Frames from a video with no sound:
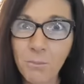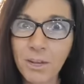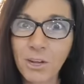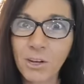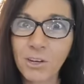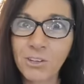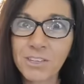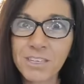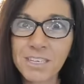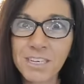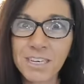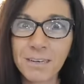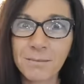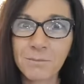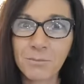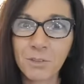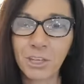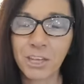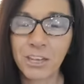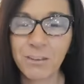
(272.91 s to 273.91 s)
me all the
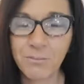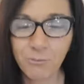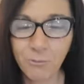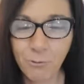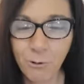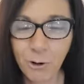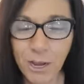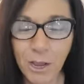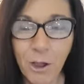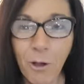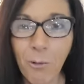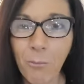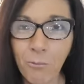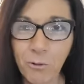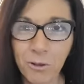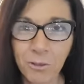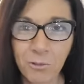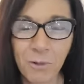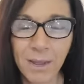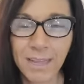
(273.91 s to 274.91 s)
time looking for
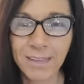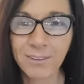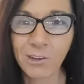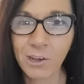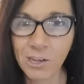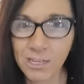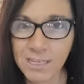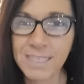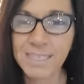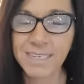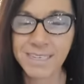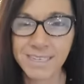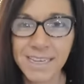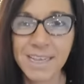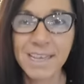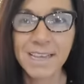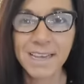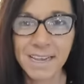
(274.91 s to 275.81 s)
help with weight loss and